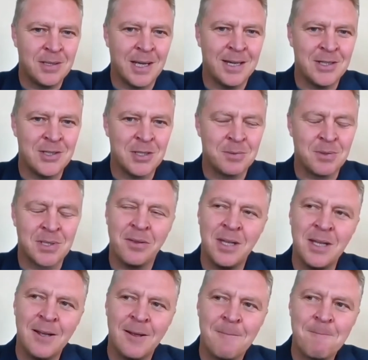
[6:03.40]
intelligence, because I
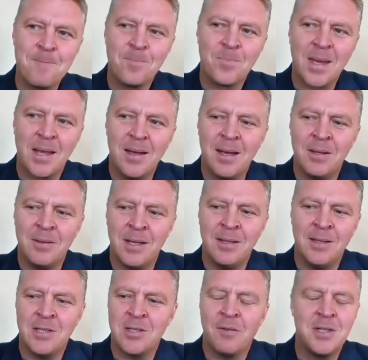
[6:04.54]
think
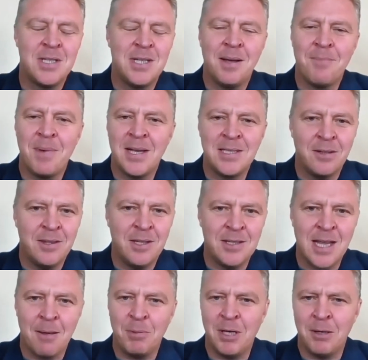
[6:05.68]
there's obviously amazing things
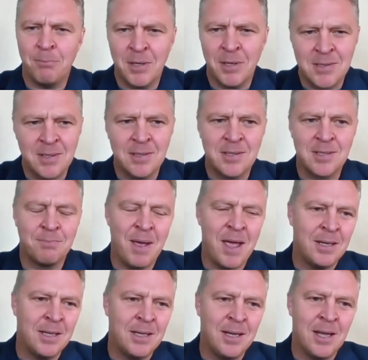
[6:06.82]
happening in business,
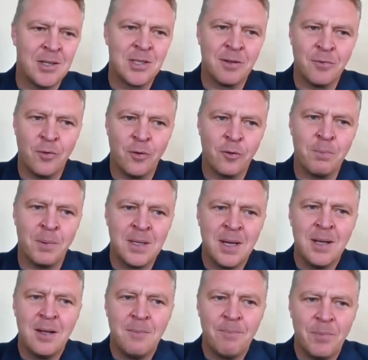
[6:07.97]
banking, and so forth, but
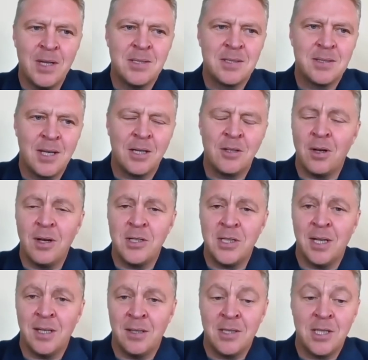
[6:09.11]
this technology,
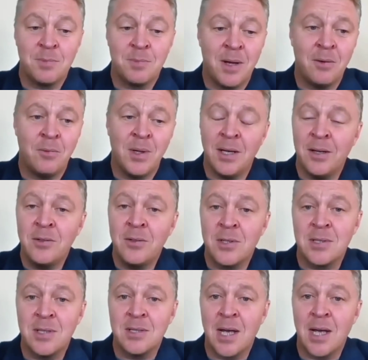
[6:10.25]
and this is my real
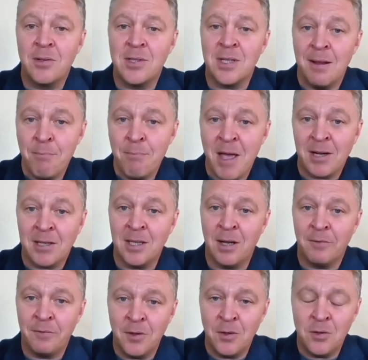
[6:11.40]
interest, is how it's impacting our
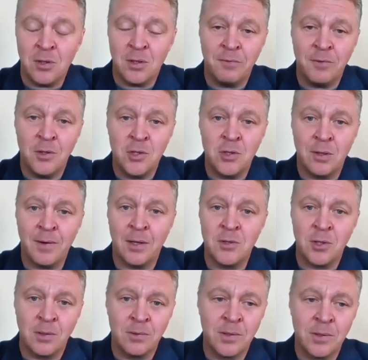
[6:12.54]
future, the future of our
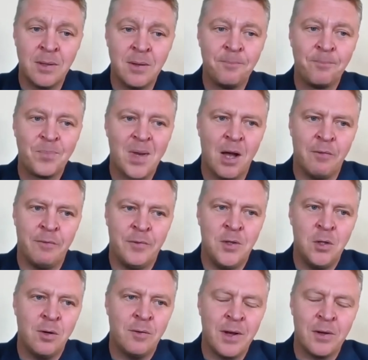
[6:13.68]
children, our
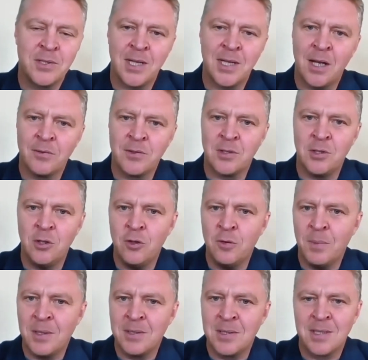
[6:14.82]
view of ourselves as
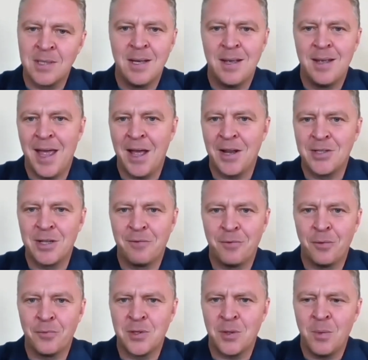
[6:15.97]
humans, and so
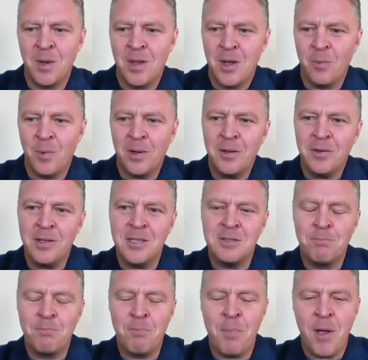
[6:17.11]
forth. So what are
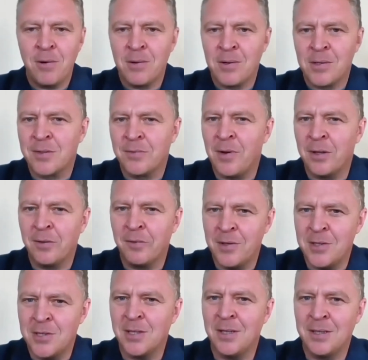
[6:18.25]
these perils of
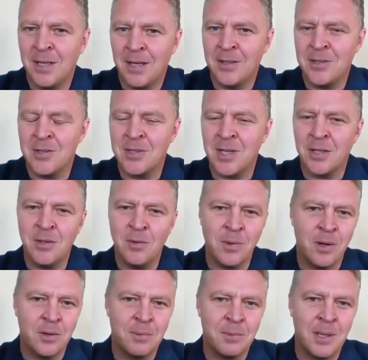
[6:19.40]
artificial intelligence that you
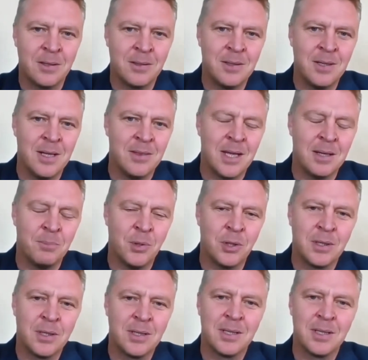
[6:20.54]
wrote about in that book?